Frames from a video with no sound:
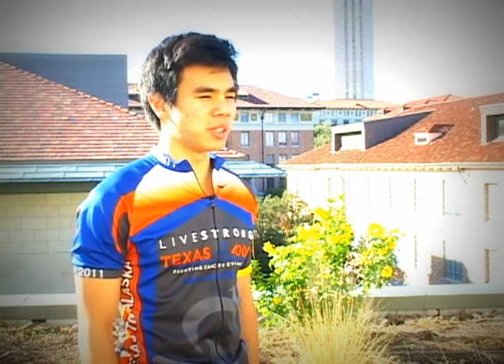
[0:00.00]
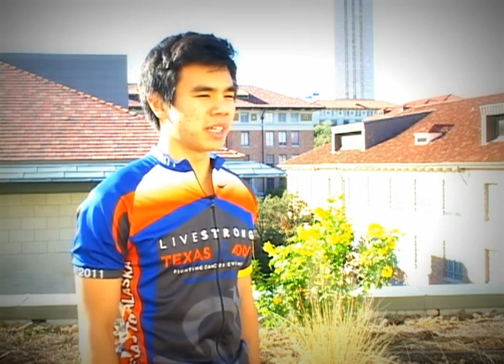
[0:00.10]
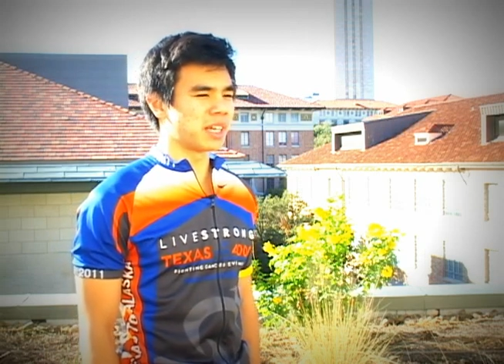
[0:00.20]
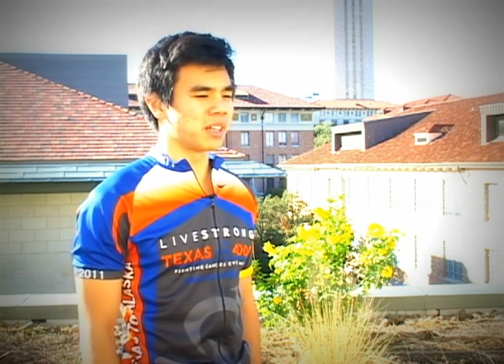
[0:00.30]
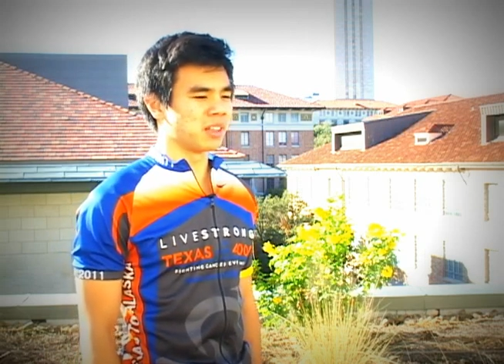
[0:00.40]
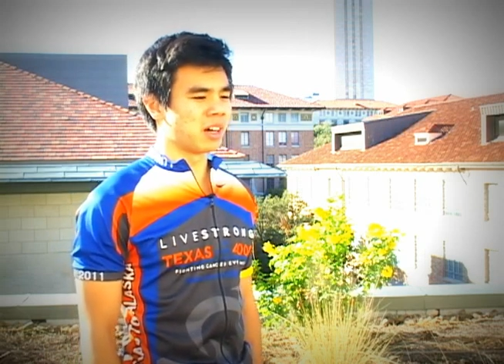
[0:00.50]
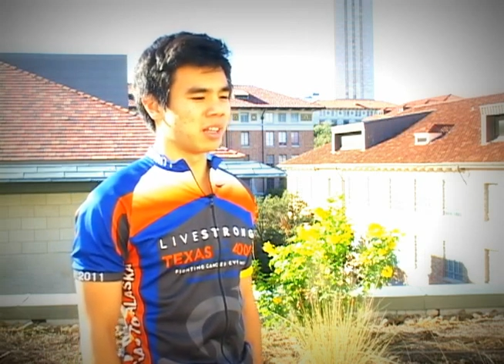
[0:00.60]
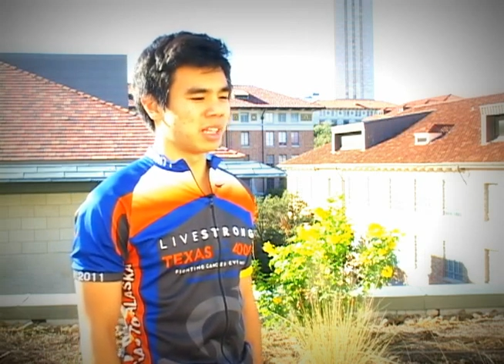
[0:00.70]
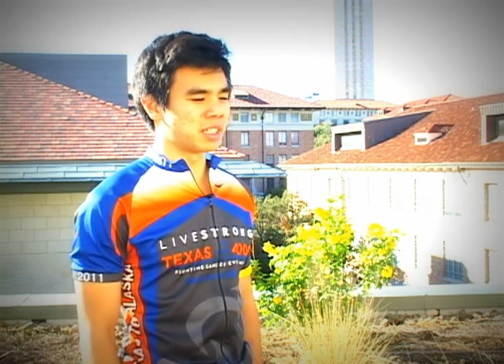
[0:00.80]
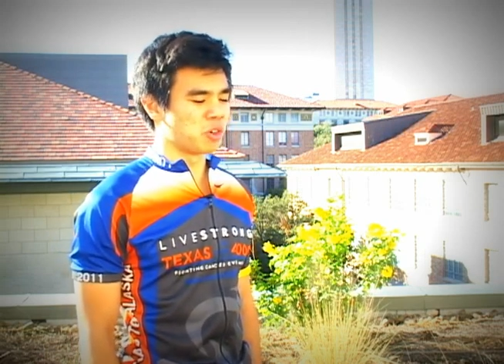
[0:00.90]
and I get a
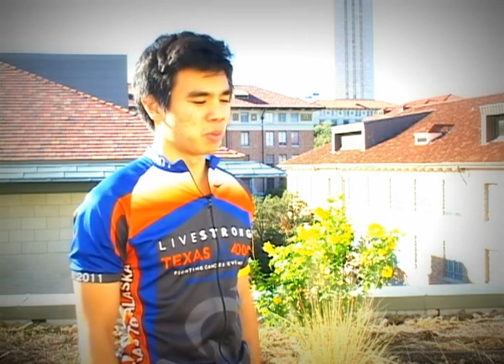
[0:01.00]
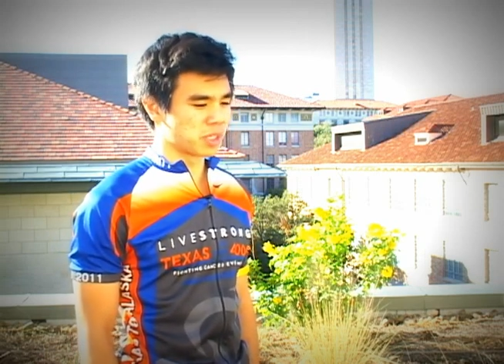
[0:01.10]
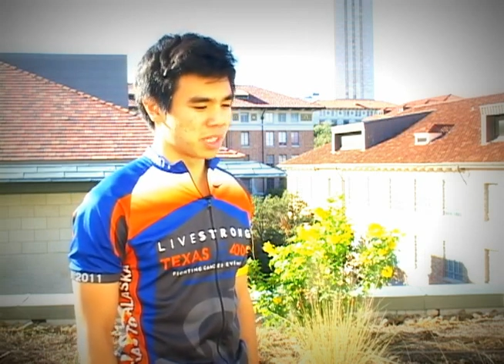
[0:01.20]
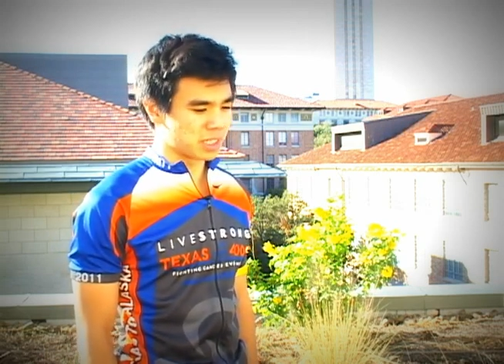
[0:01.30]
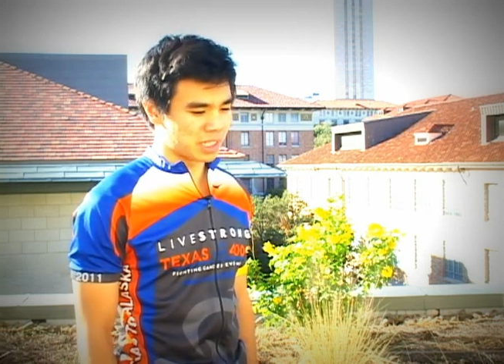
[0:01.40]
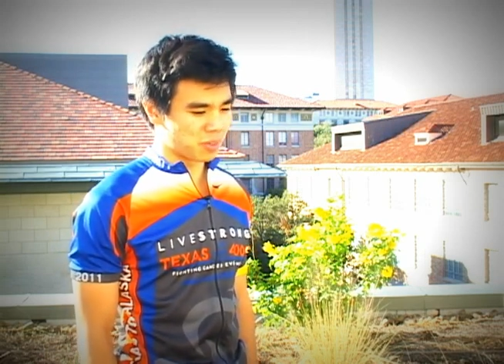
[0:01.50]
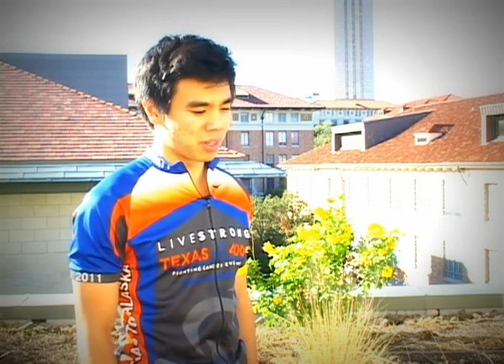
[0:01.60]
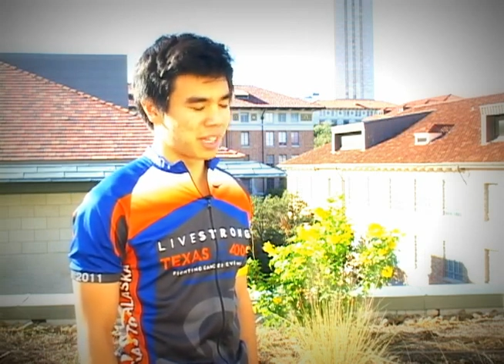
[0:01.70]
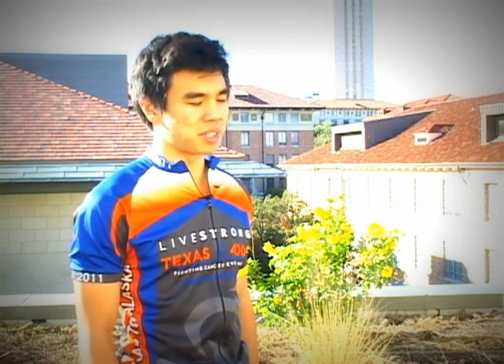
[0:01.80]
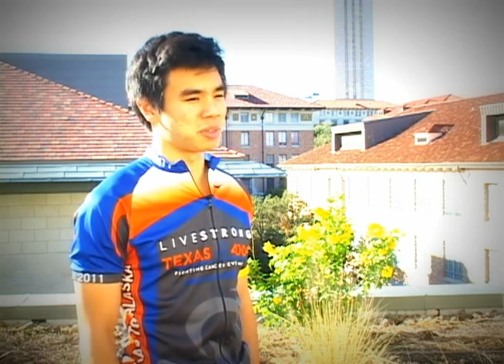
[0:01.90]
lot less homework done than I
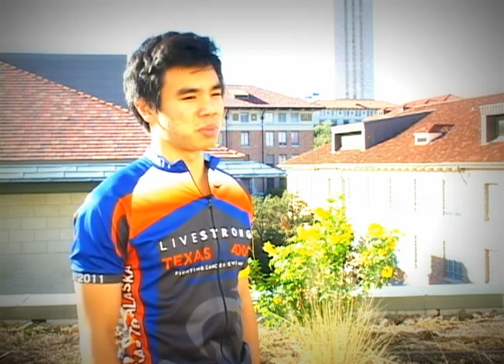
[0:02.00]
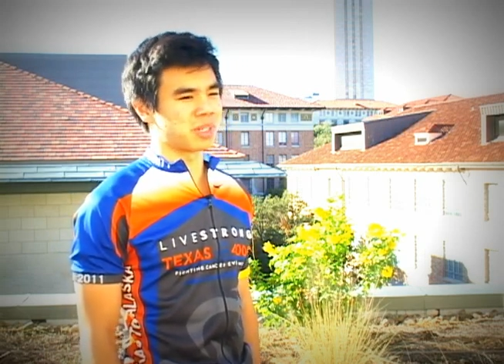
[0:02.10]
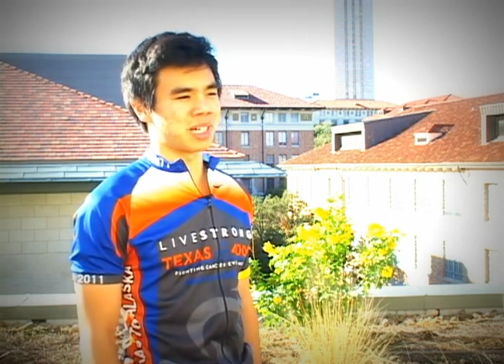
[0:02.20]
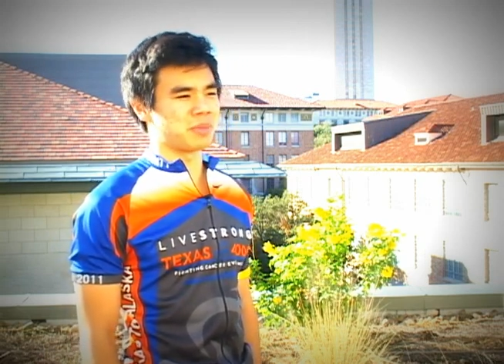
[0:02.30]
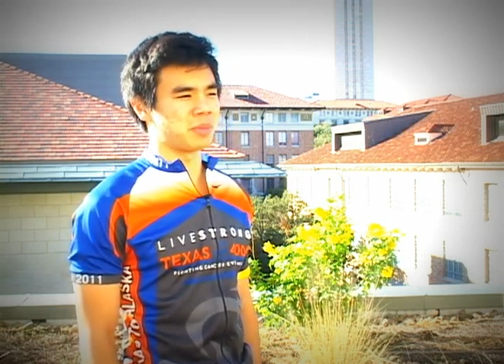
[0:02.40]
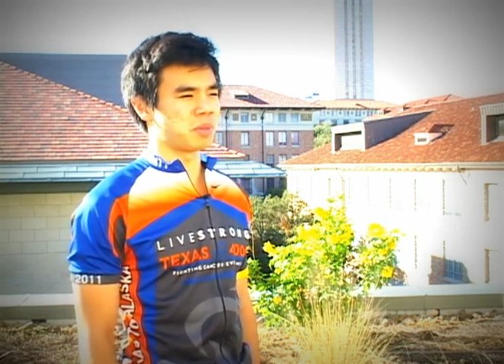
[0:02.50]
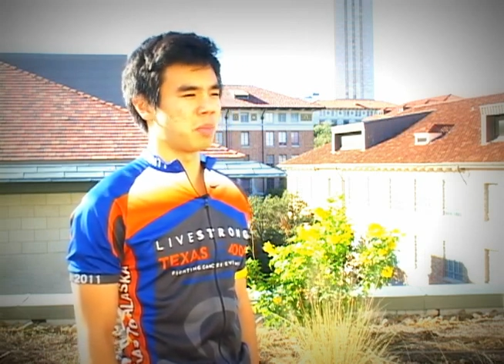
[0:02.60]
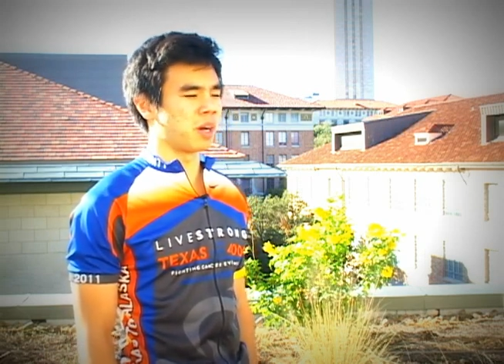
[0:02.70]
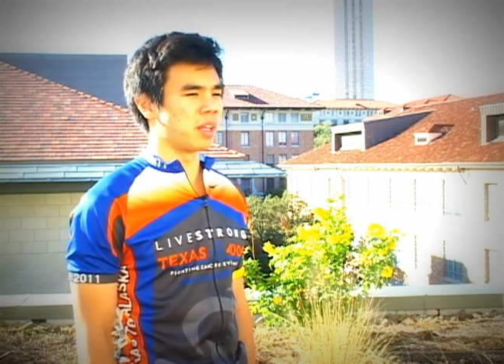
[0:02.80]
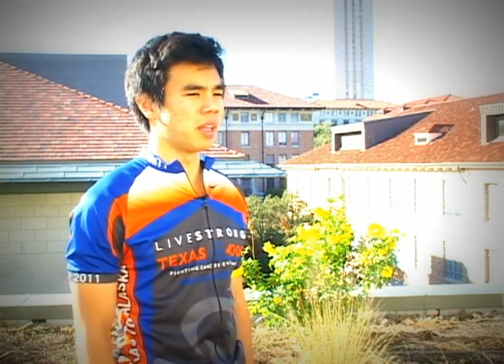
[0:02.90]
would like to sometimes.
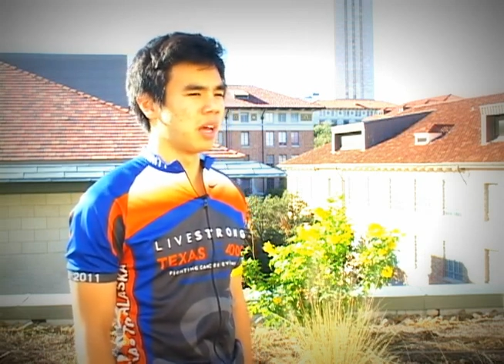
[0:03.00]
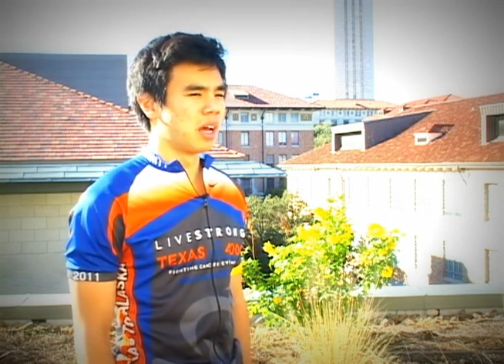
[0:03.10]
But